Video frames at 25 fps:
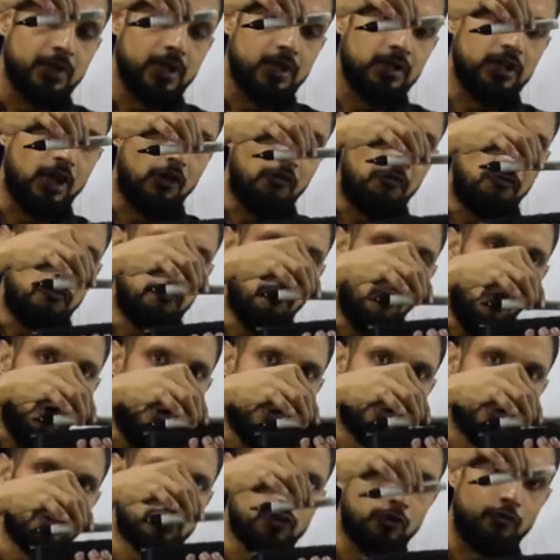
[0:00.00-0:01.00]
the
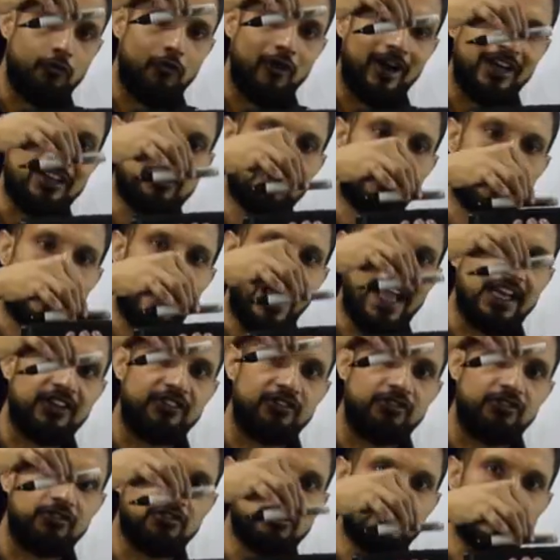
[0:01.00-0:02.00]
force of
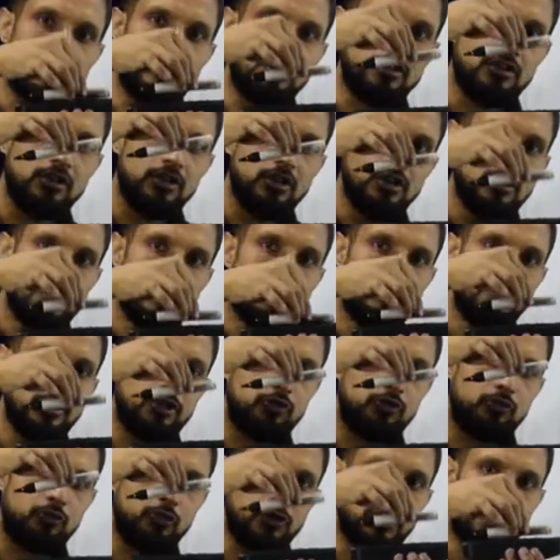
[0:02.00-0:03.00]
attraction
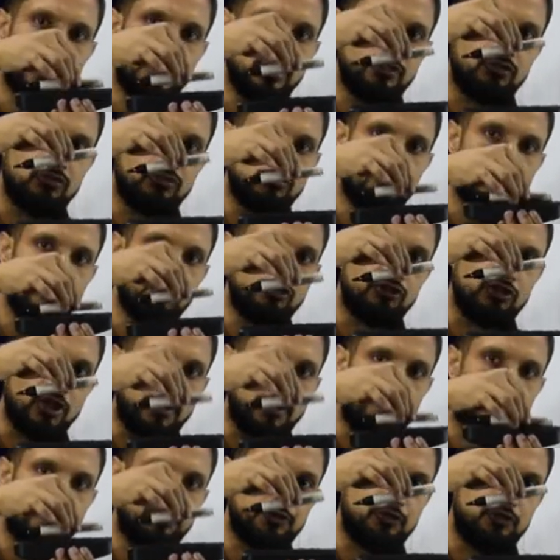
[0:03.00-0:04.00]
between these two
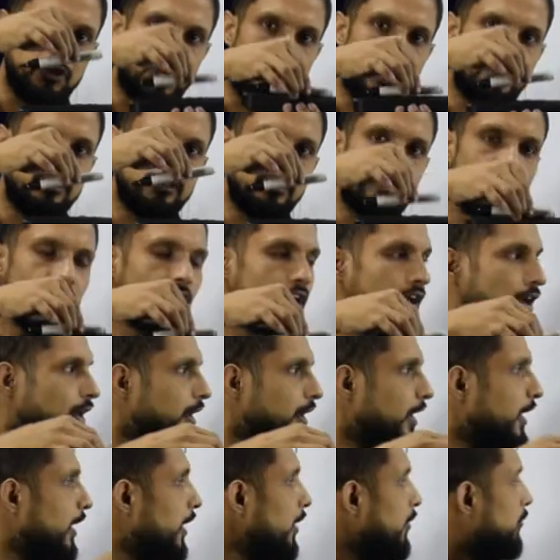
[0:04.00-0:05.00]
substances
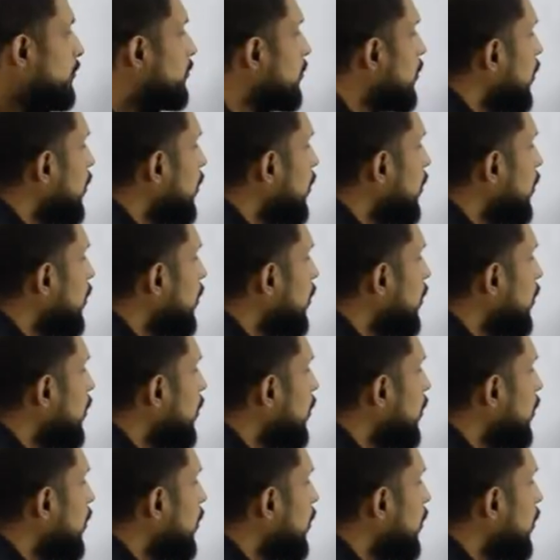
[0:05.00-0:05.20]
is